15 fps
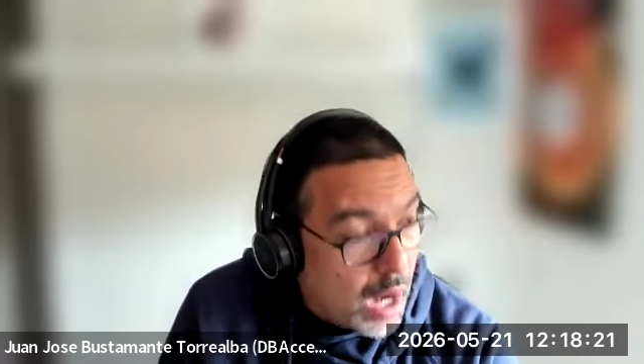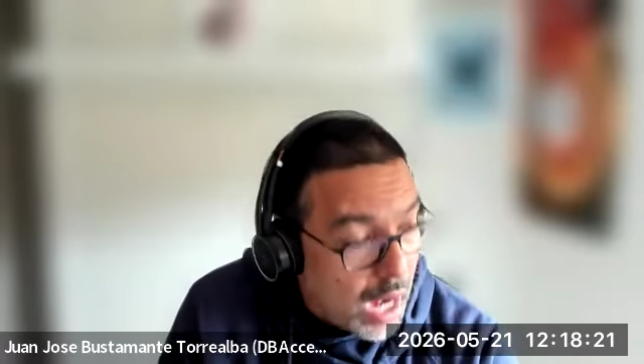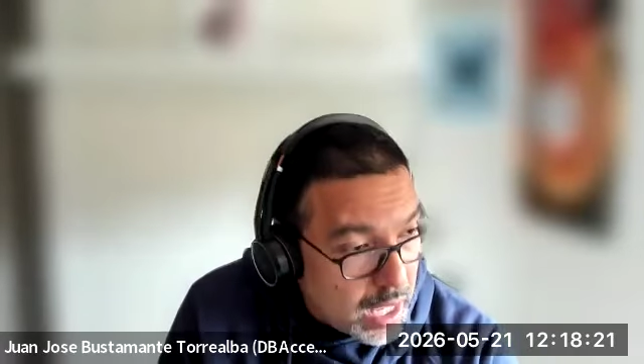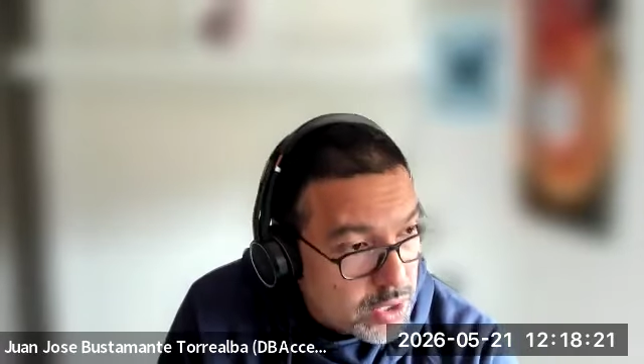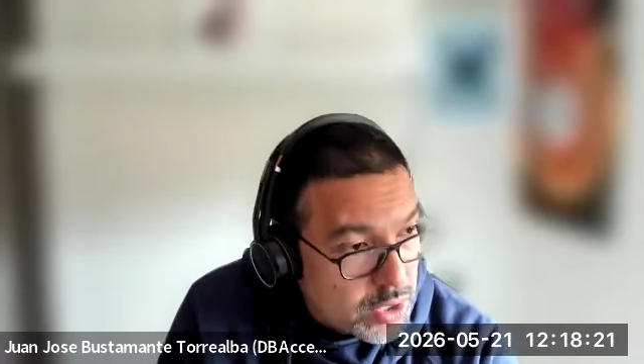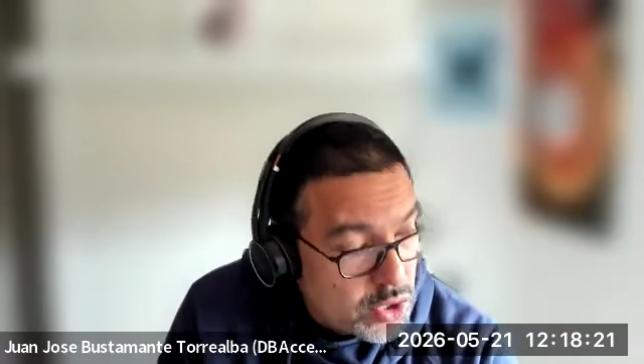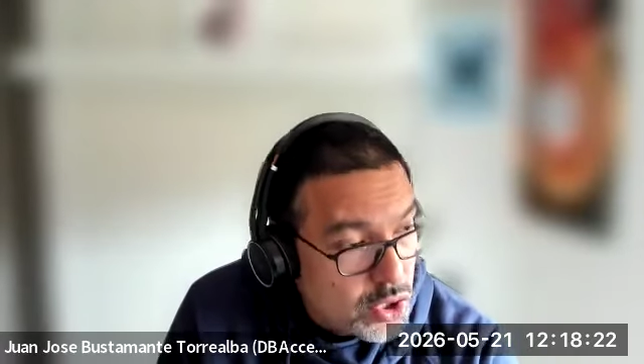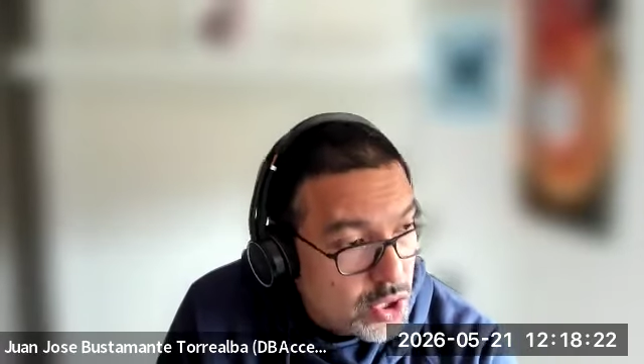a
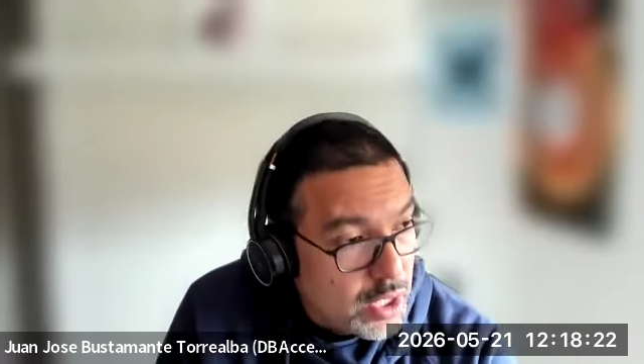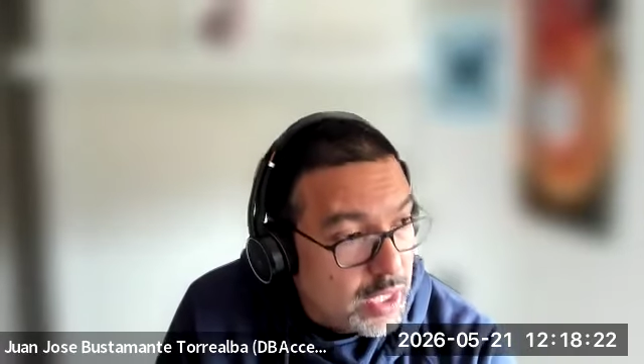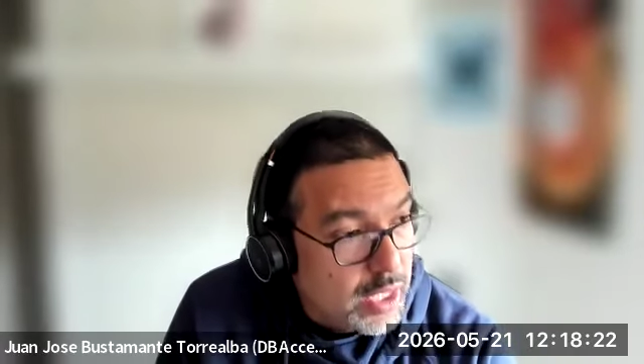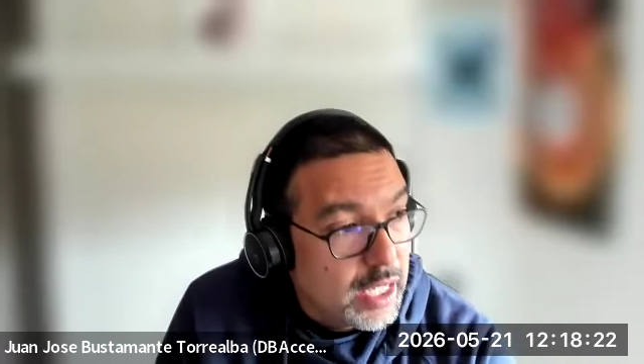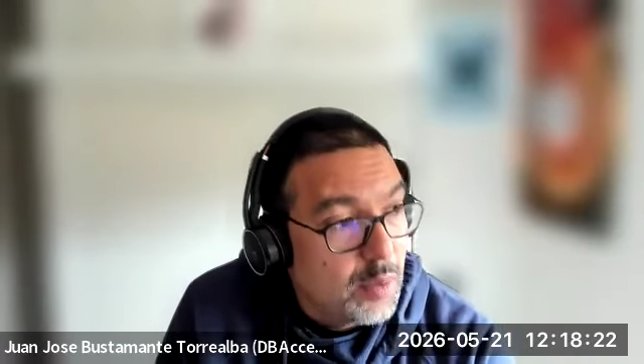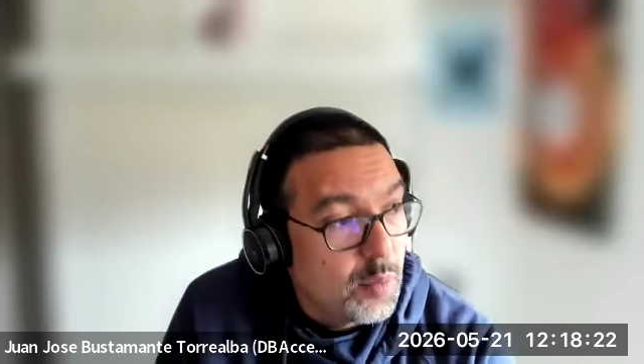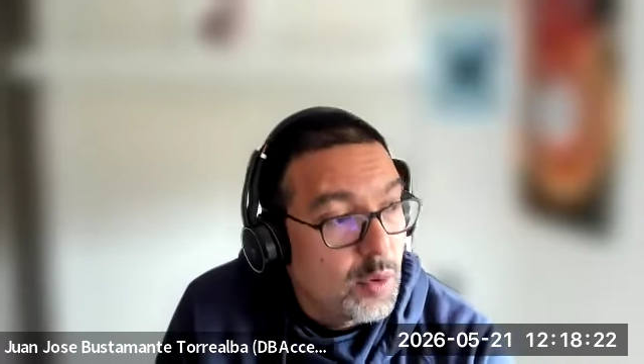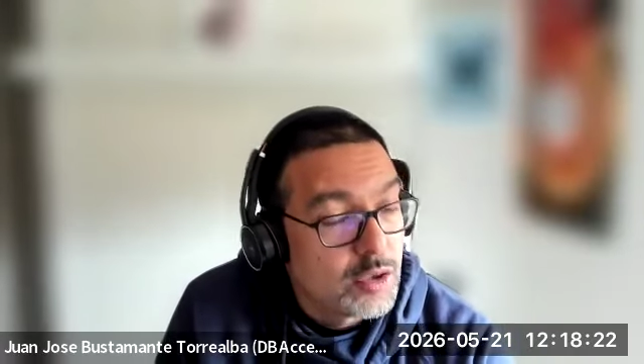branch.
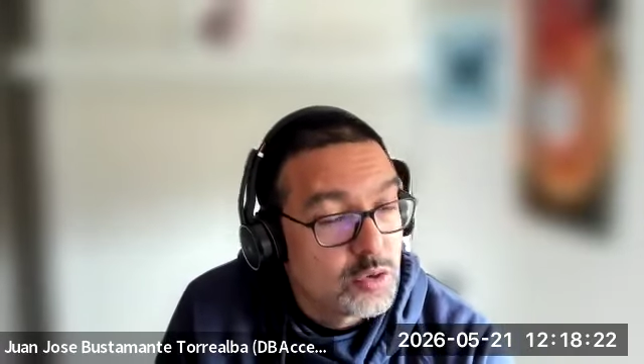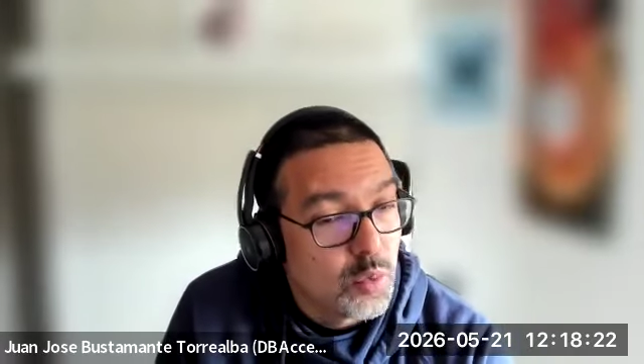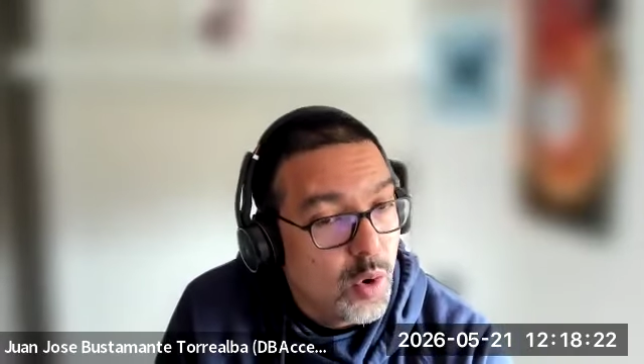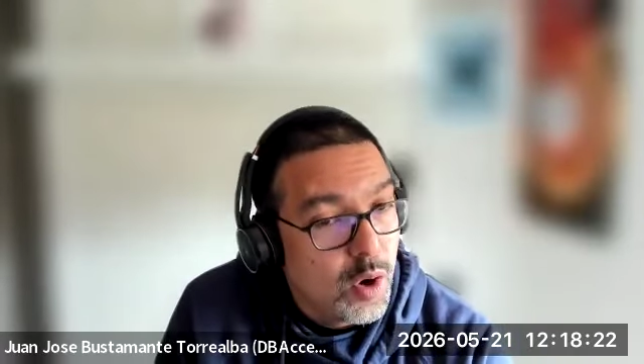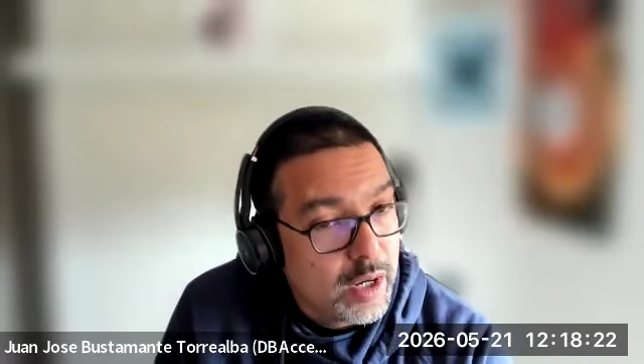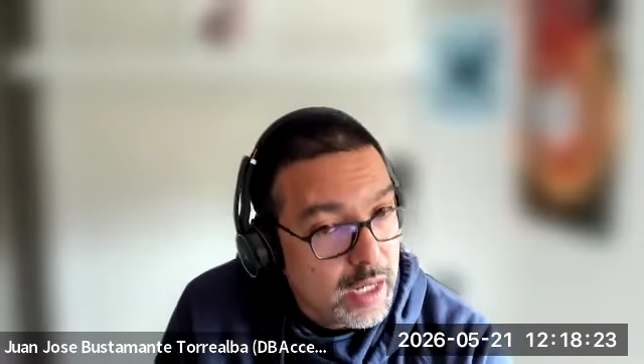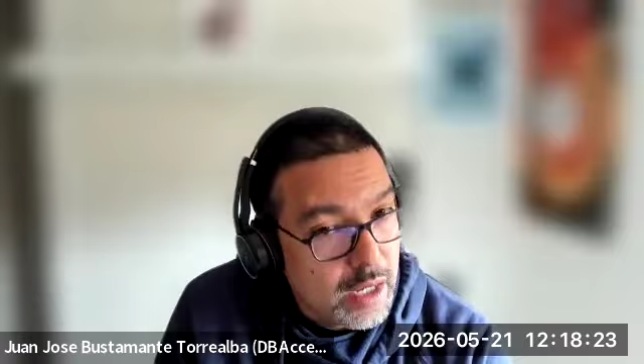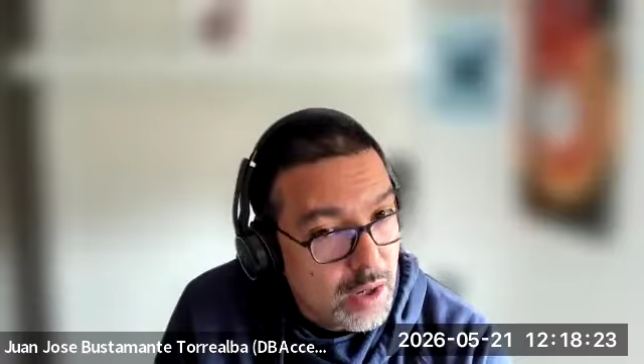He was
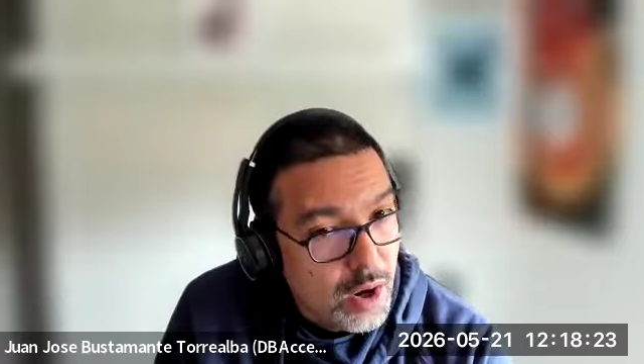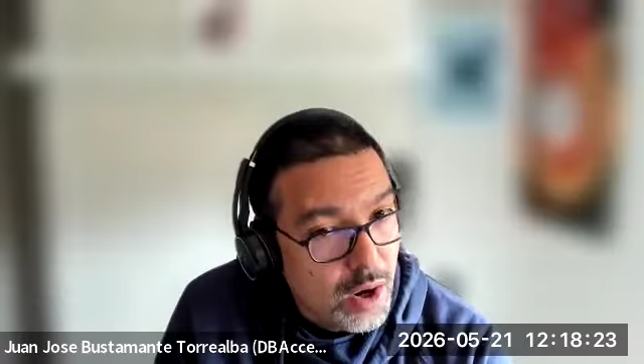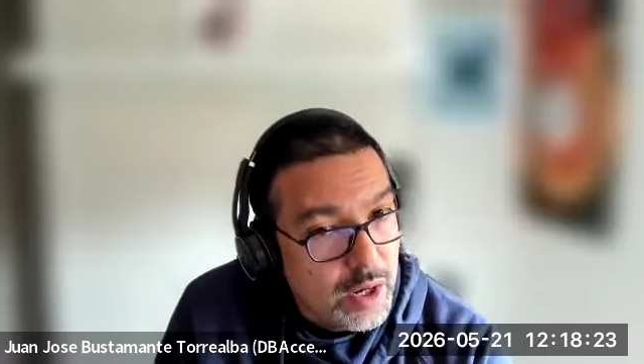working